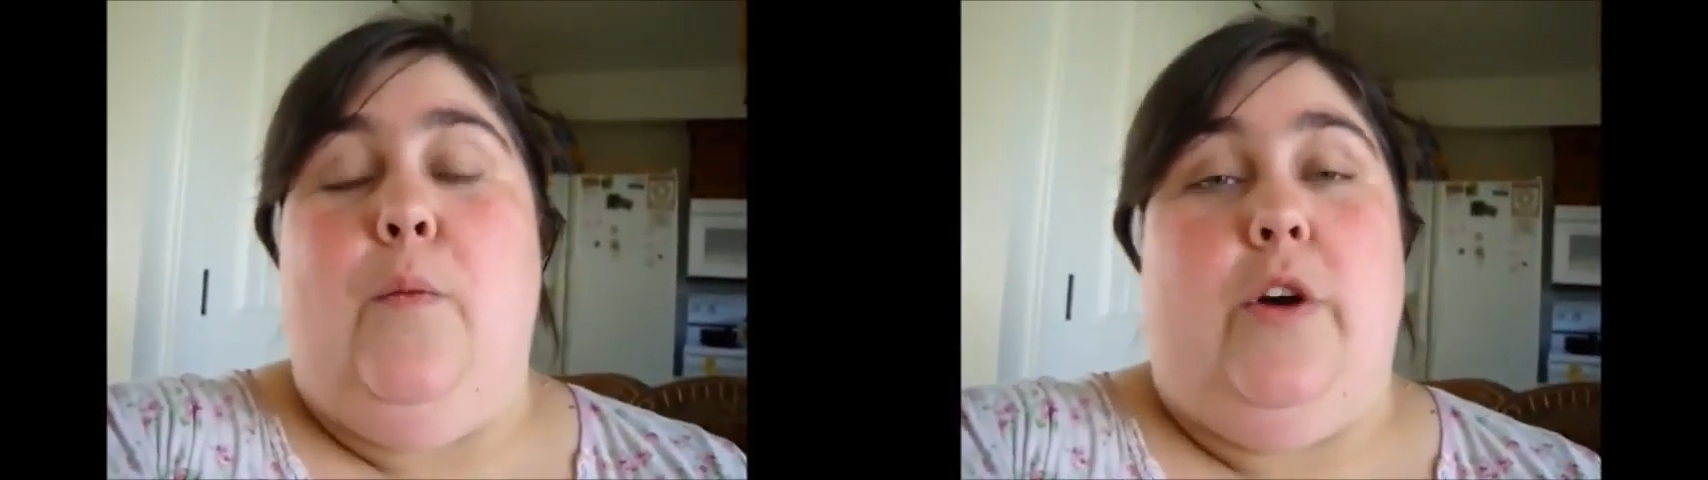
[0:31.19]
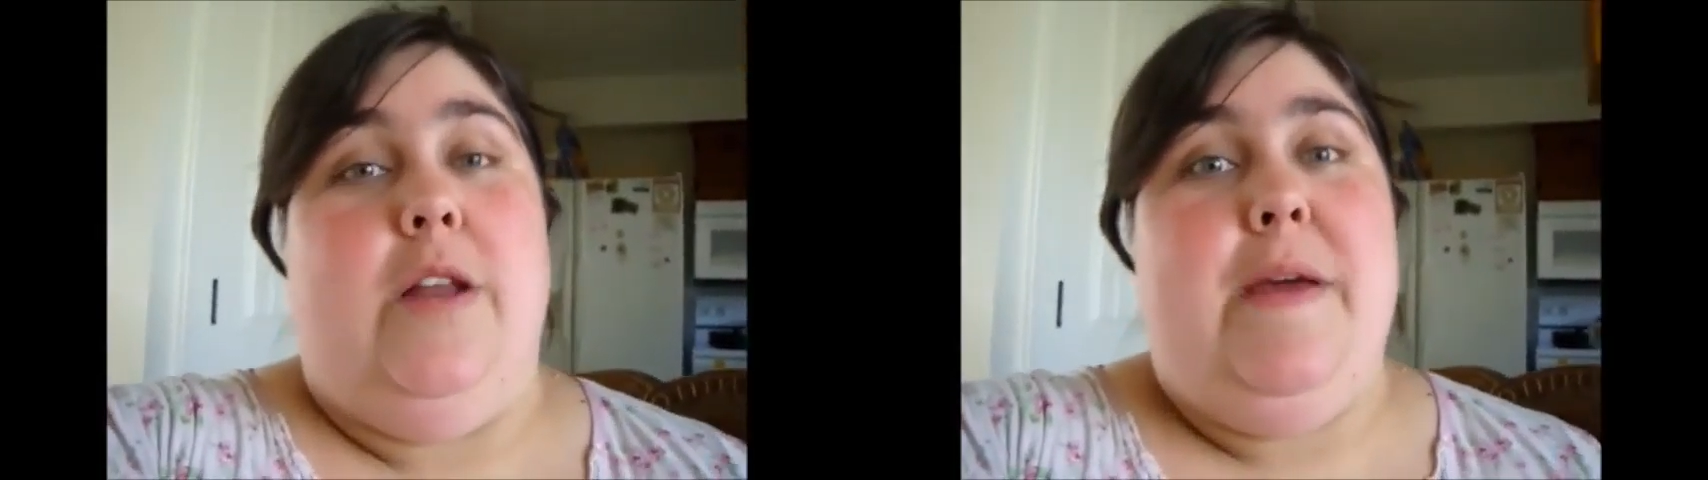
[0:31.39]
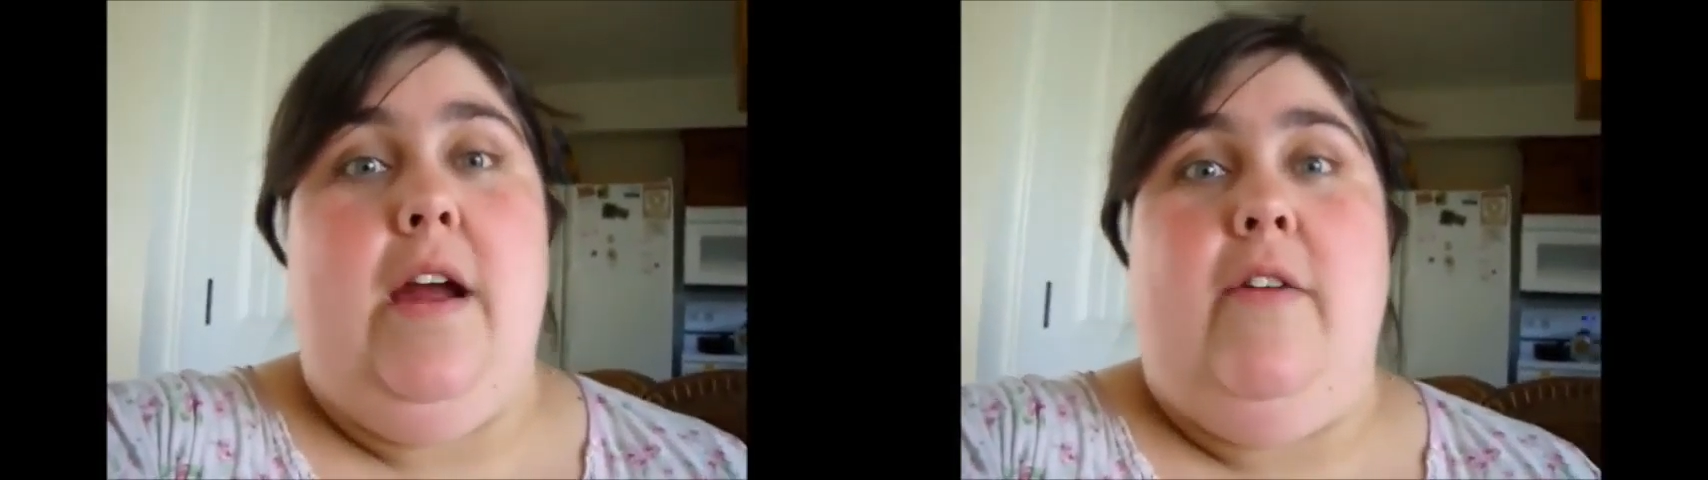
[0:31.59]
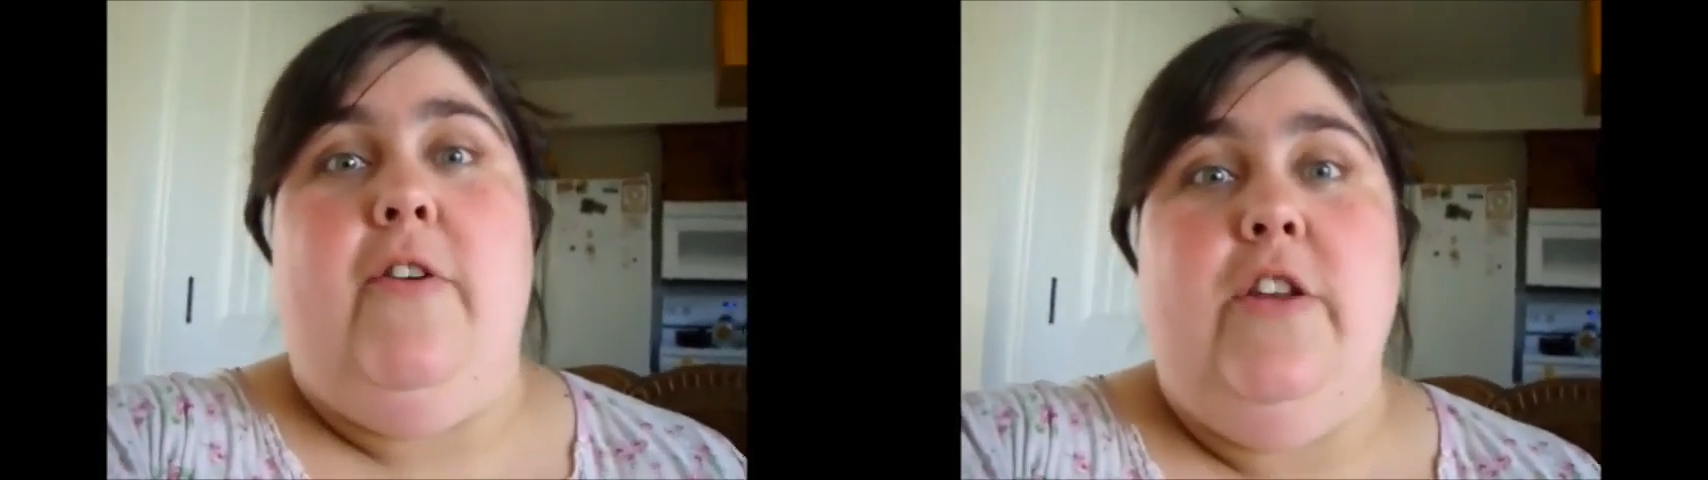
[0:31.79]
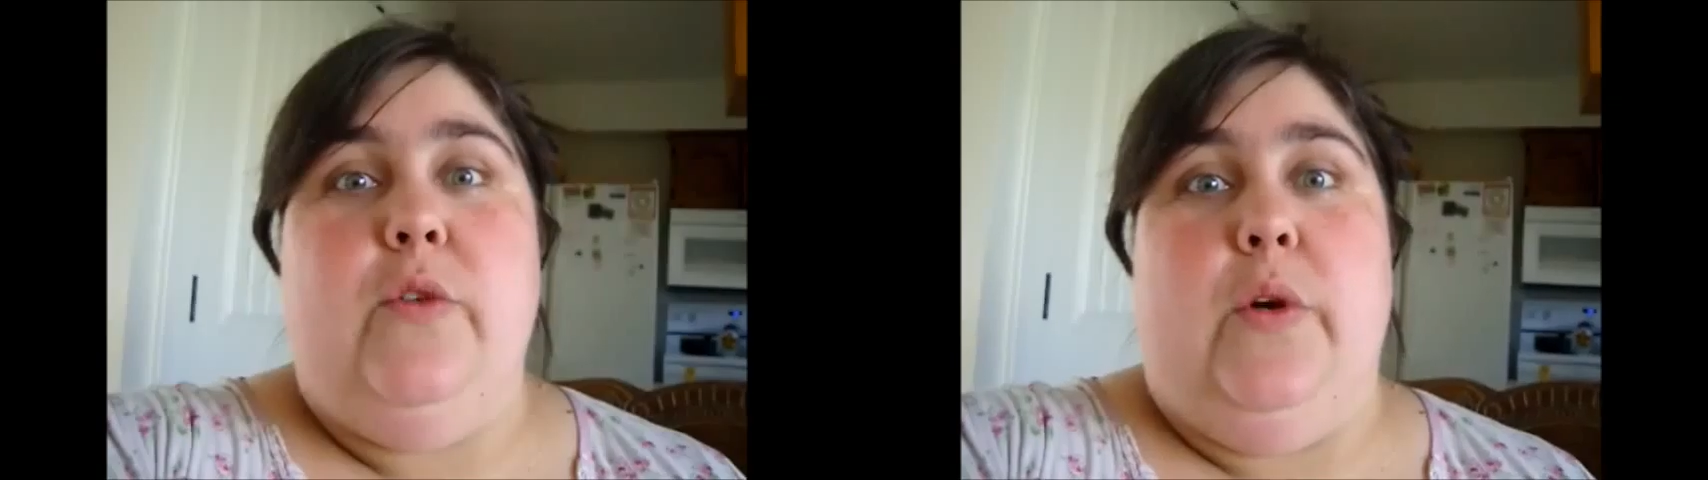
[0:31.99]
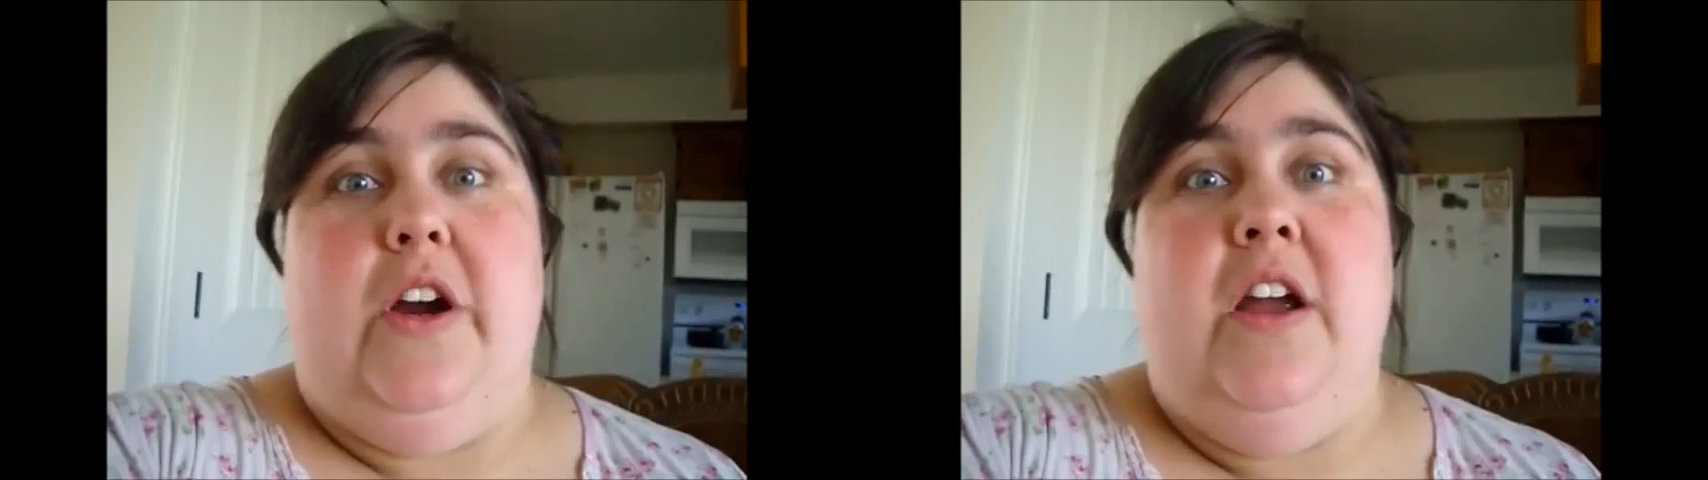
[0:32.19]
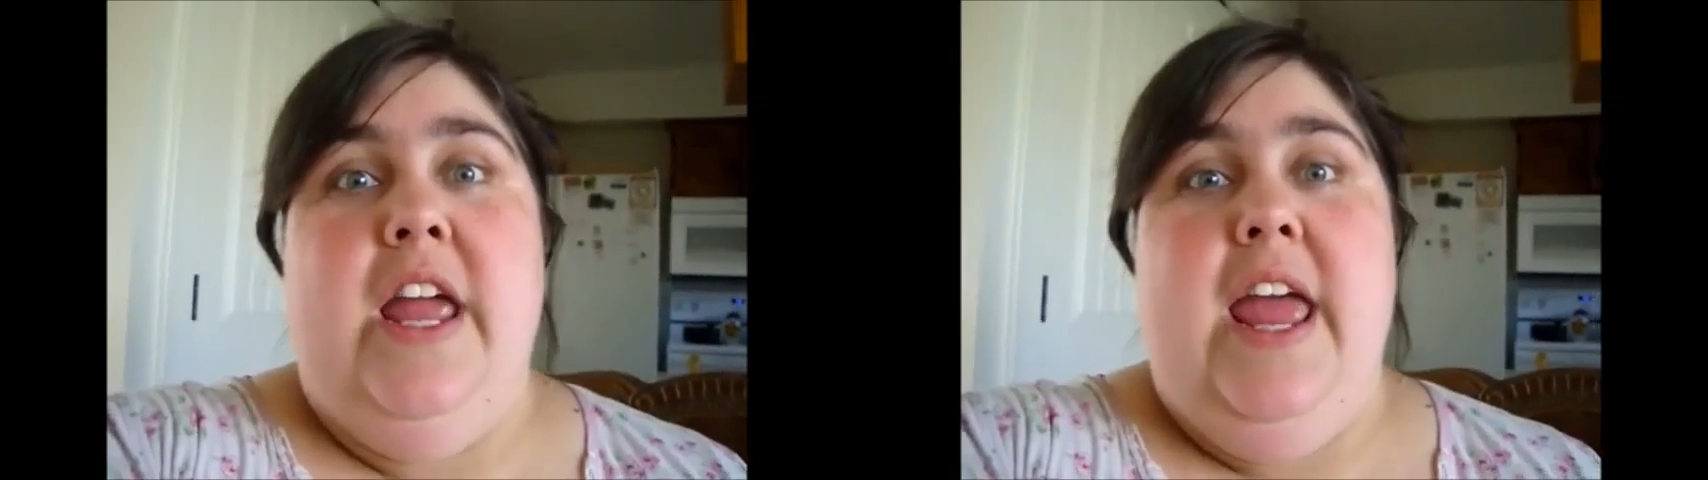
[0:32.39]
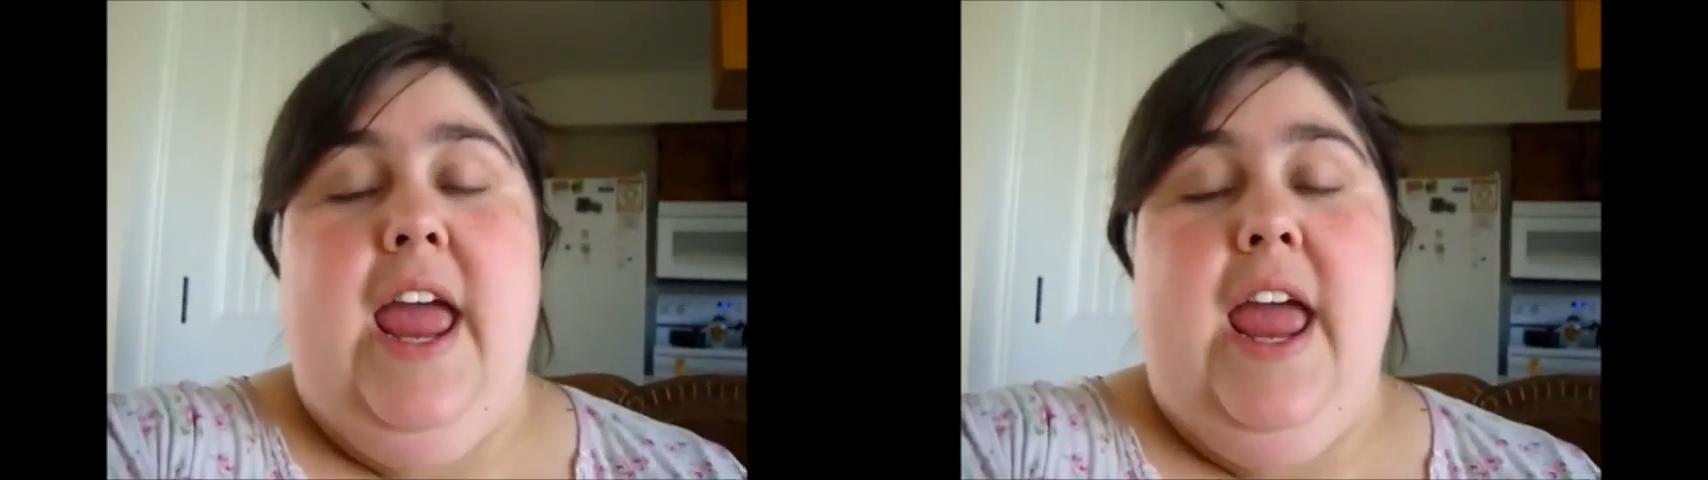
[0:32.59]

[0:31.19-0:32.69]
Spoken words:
we're going to paint our front door,